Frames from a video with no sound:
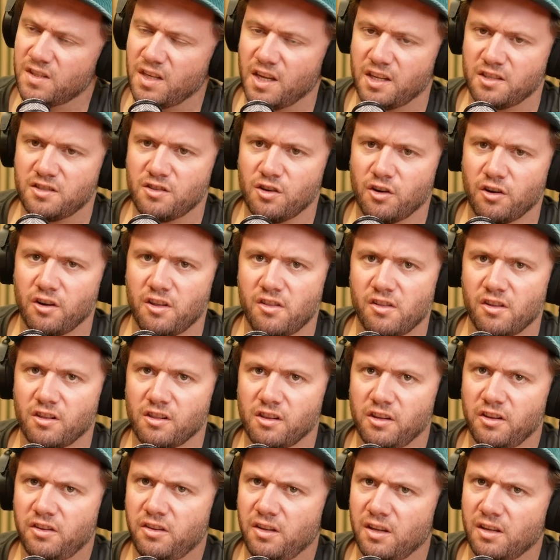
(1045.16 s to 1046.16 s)
it's not in the
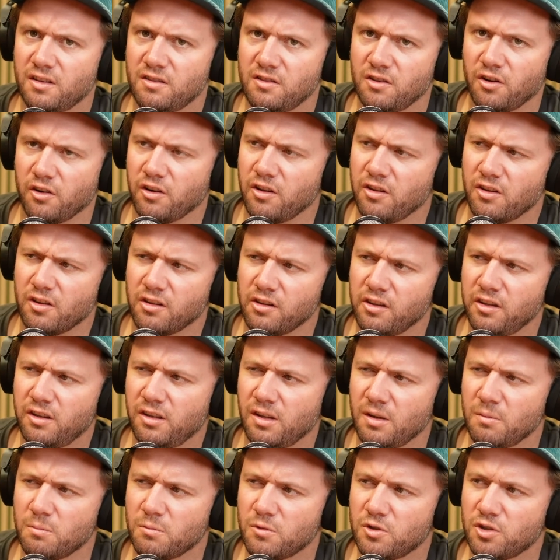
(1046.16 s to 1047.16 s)

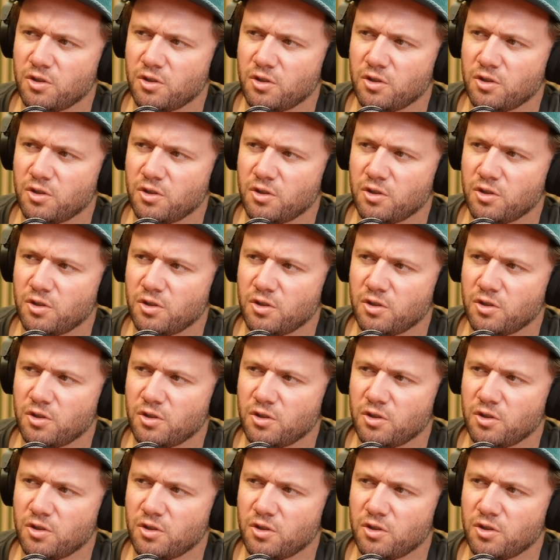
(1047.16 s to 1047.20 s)
lithium